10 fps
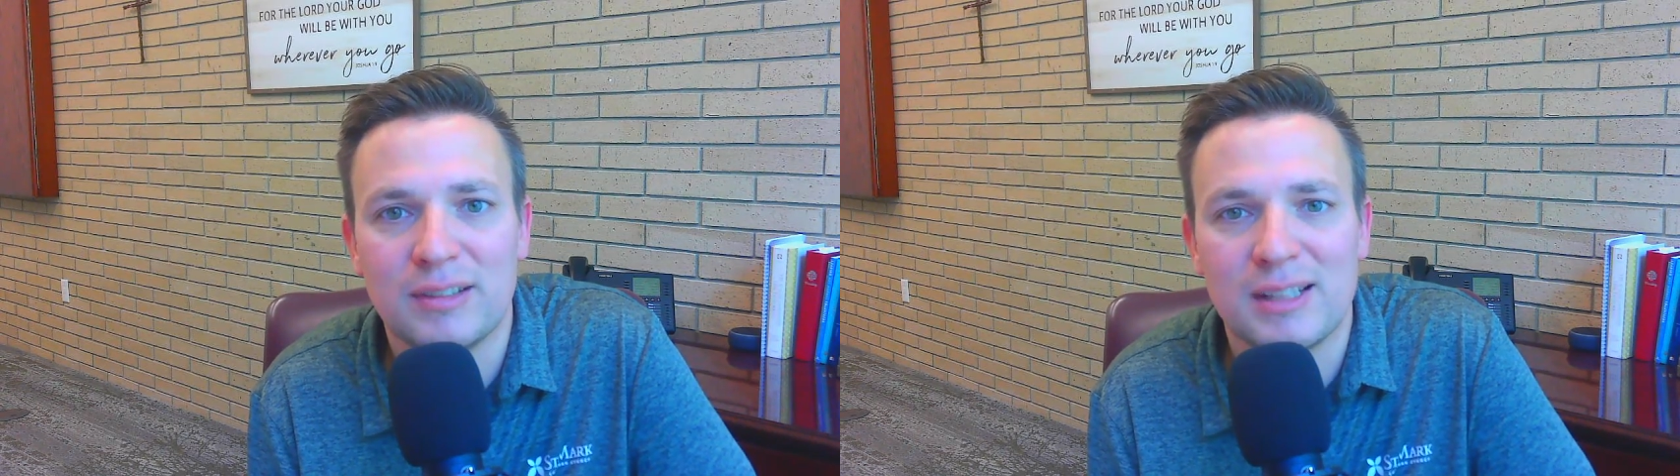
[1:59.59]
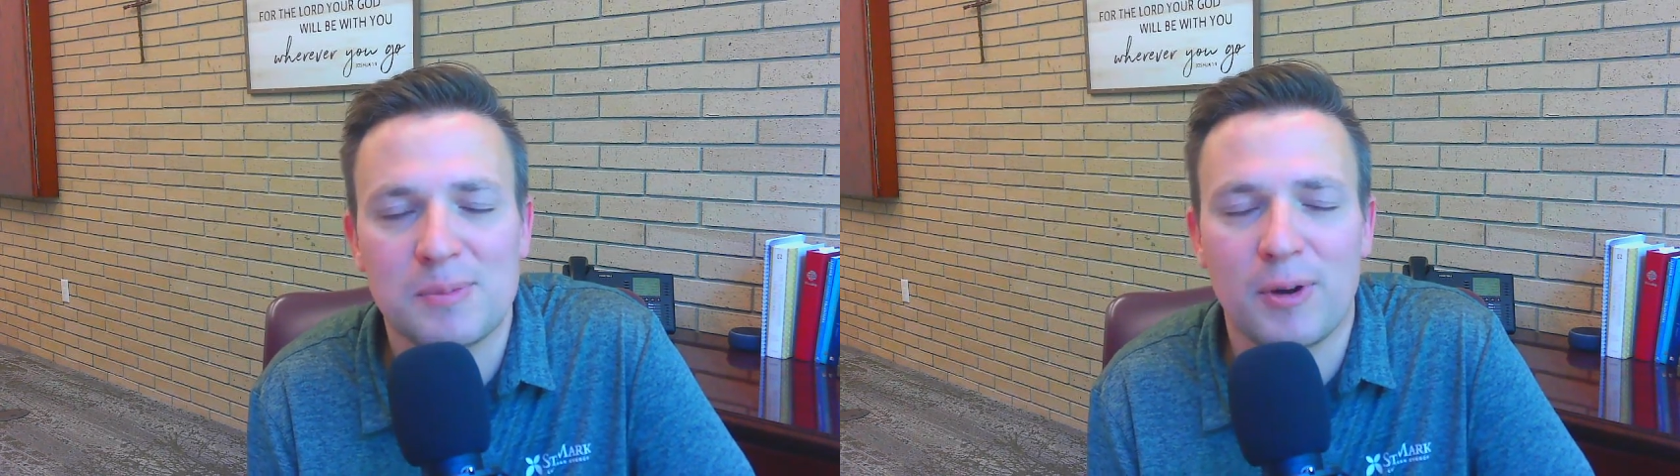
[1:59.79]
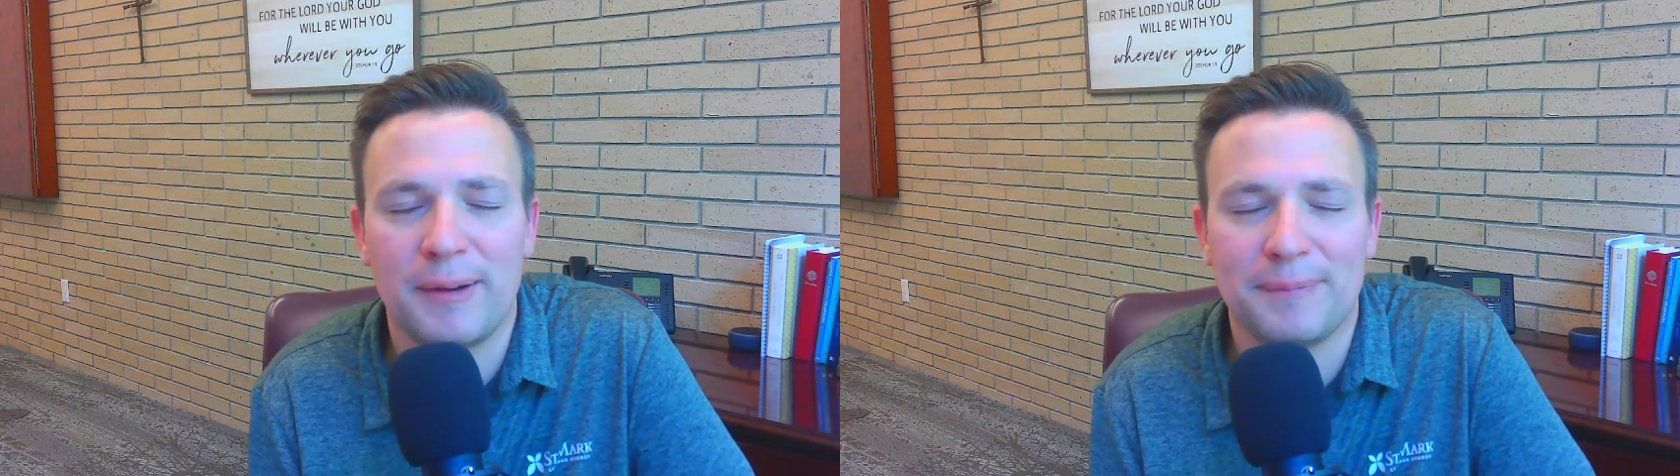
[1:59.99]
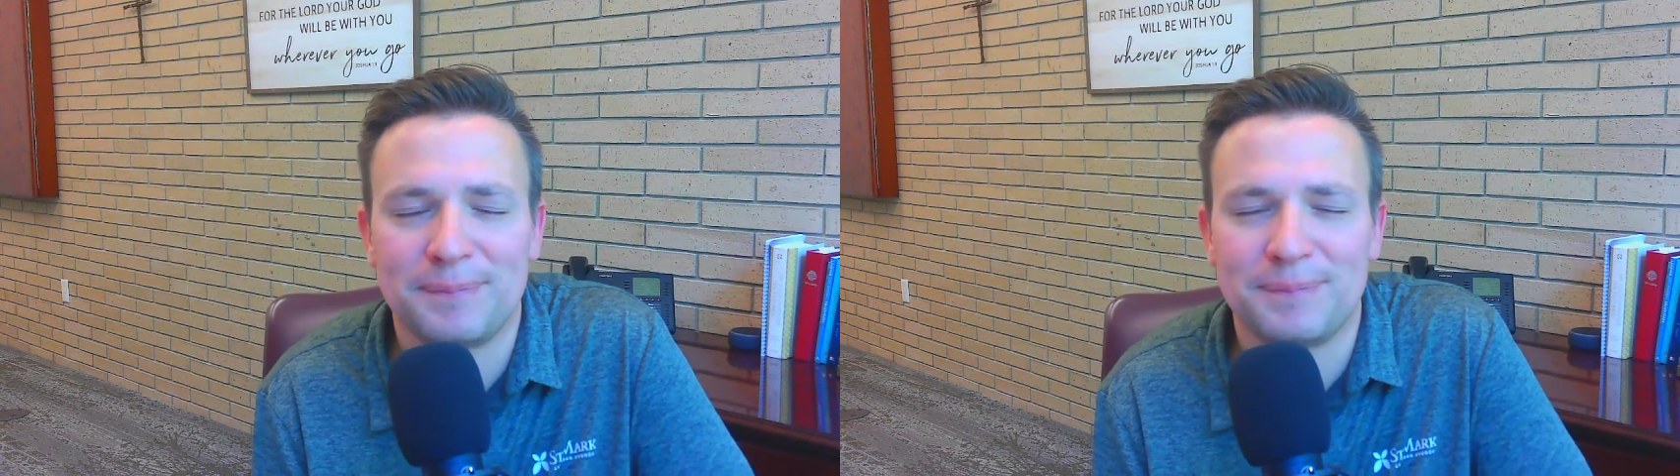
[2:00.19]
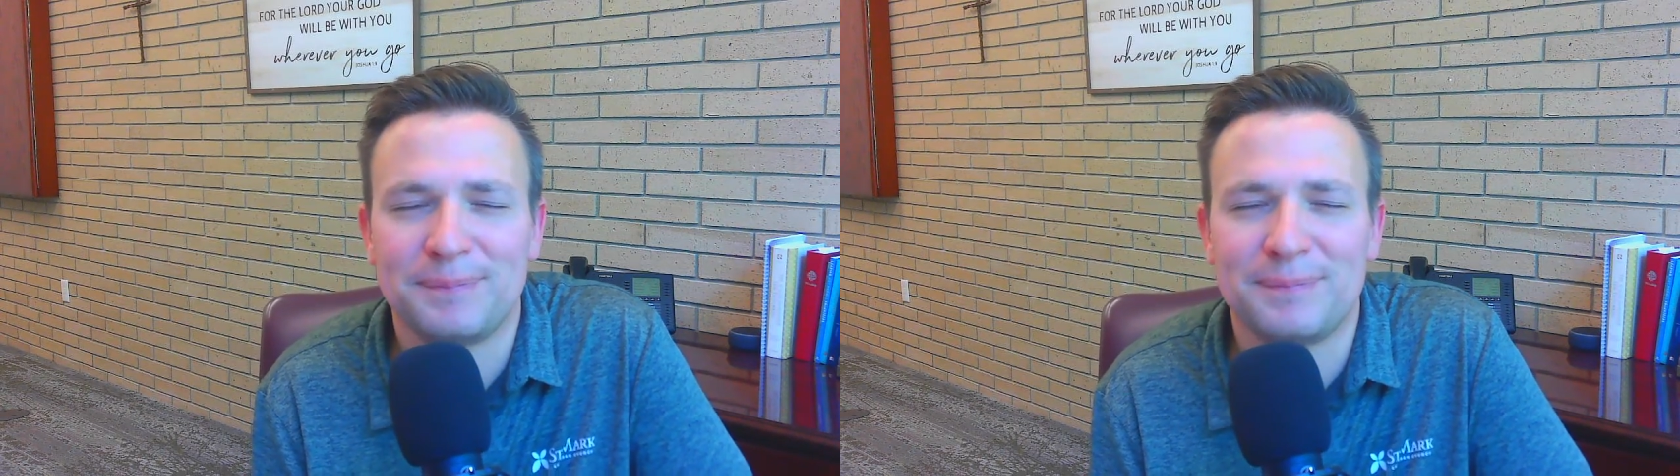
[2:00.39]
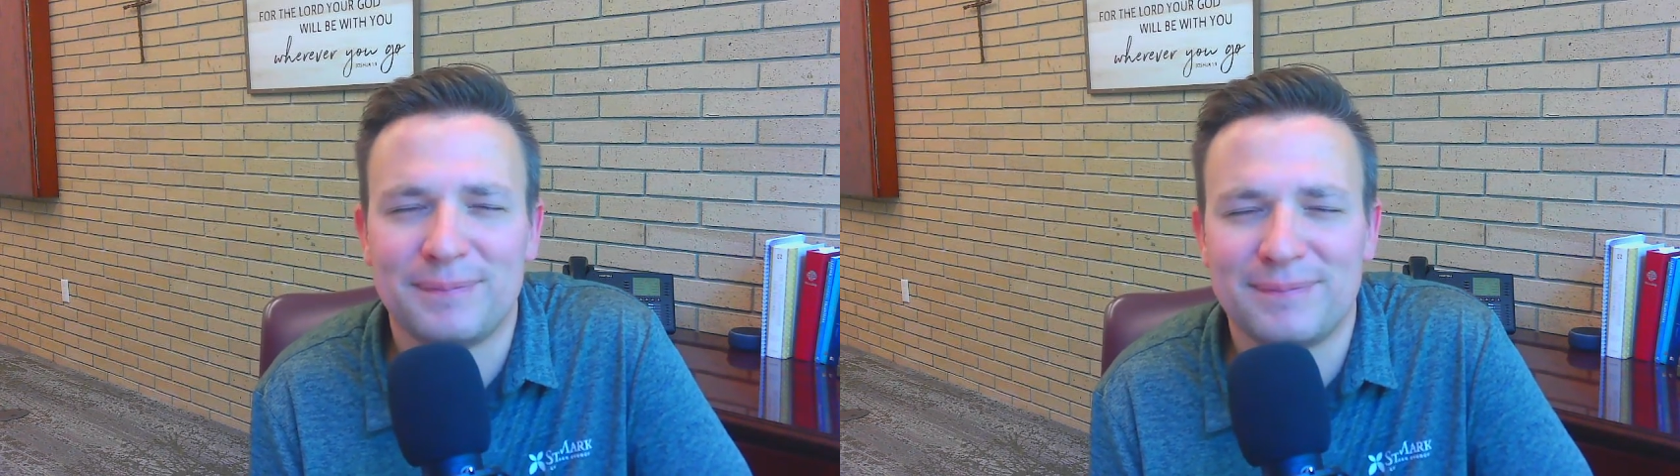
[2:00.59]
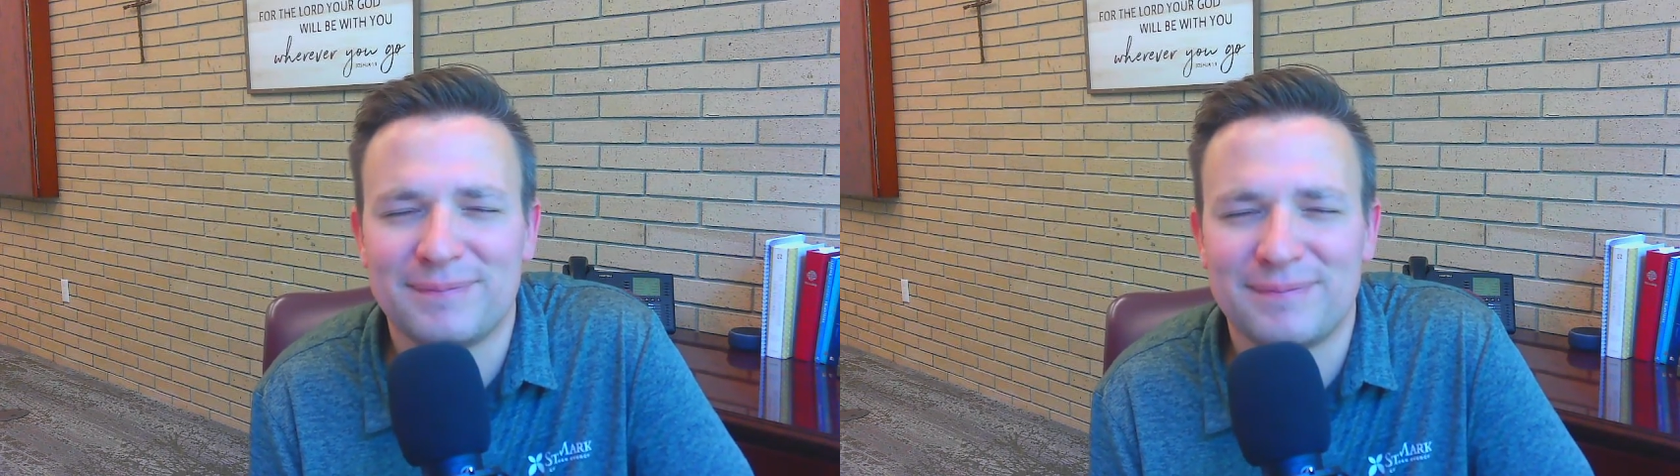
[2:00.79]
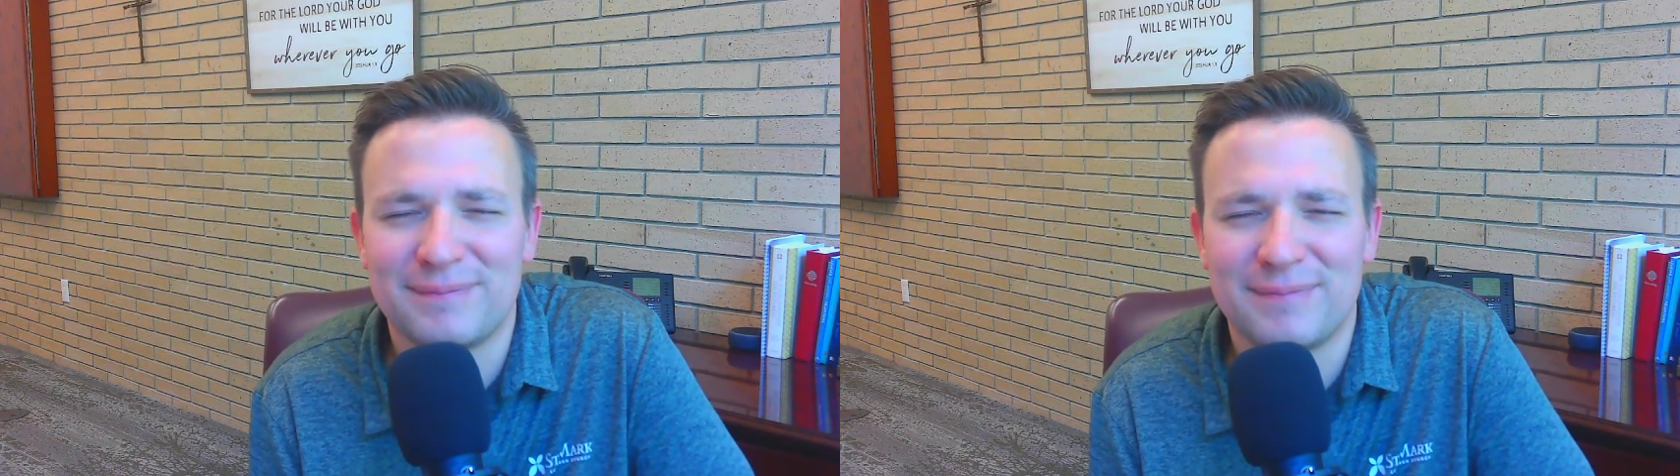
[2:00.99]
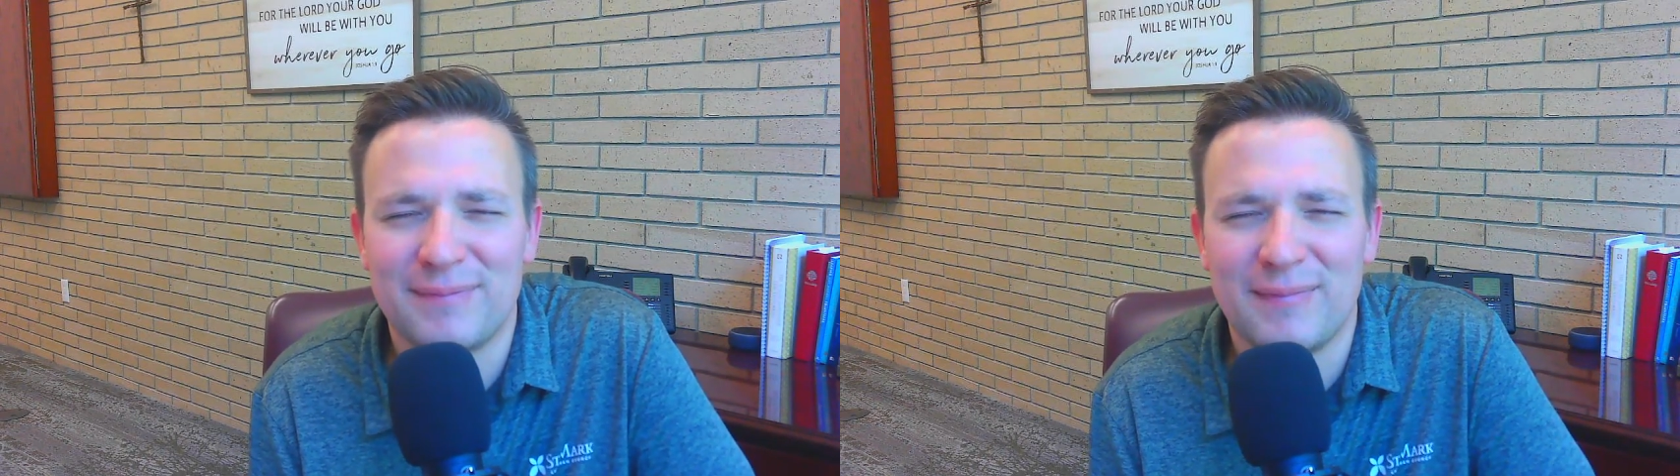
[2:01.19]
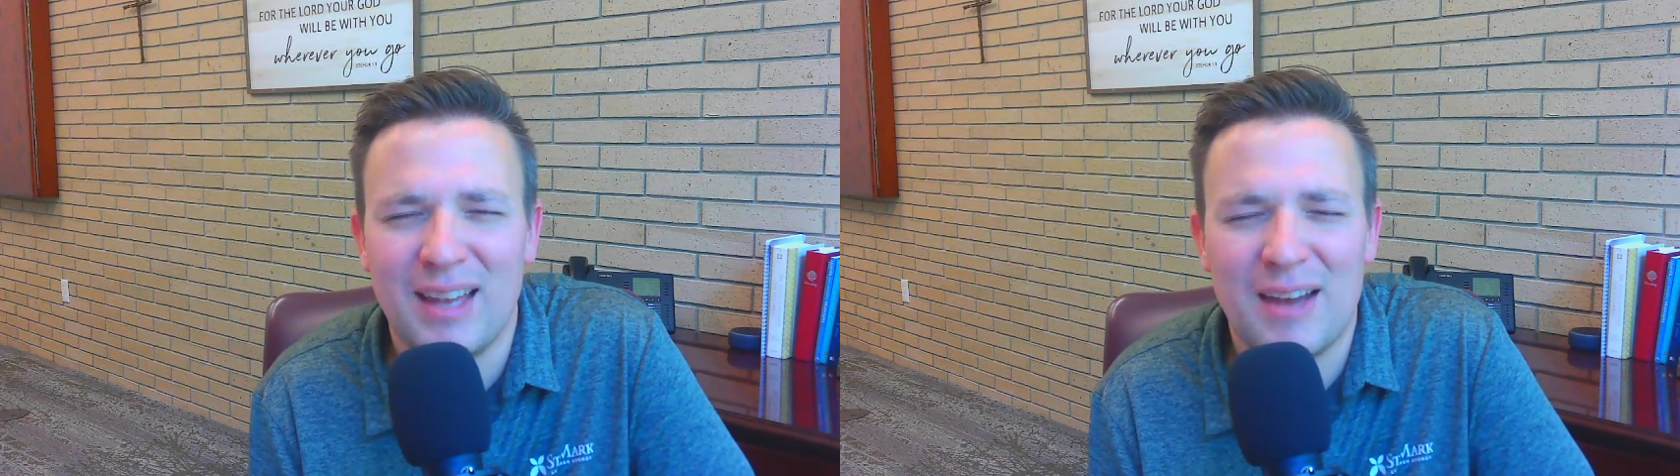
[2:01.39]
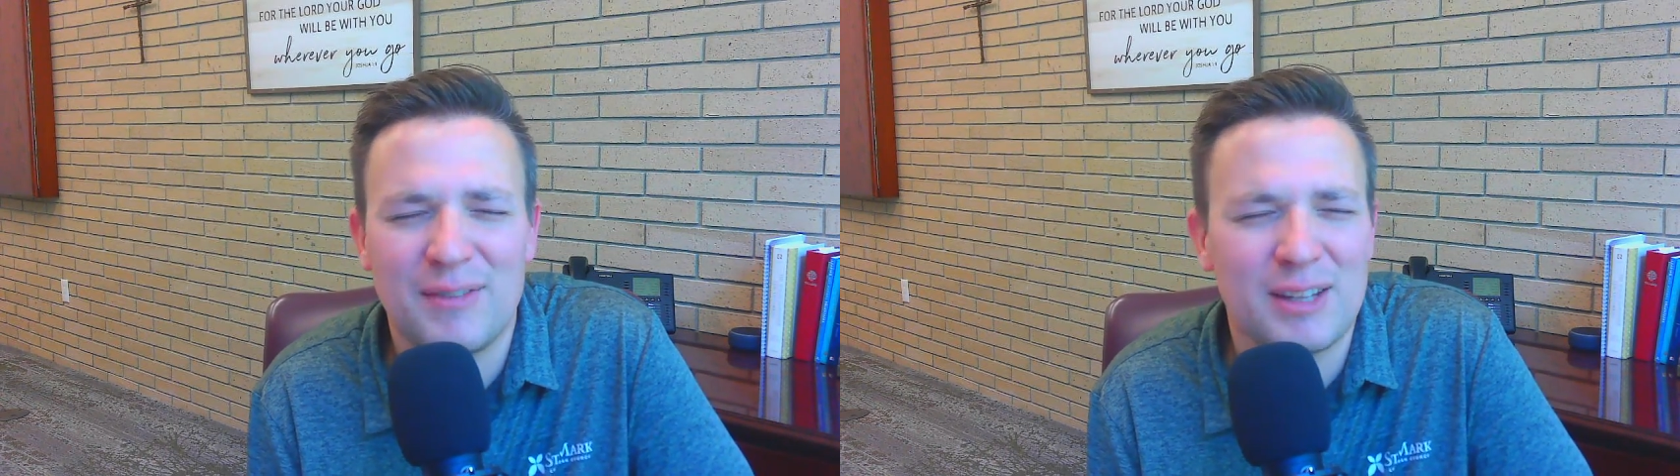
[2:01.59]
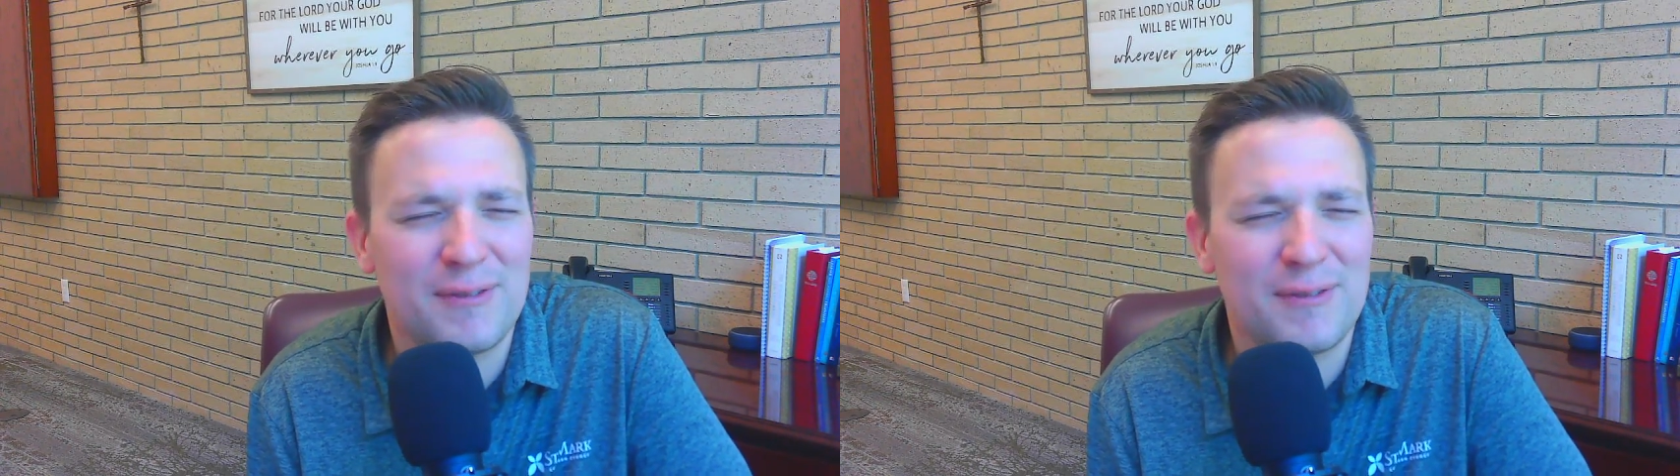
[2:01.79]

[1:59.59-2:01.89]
Let's pray. Heavenly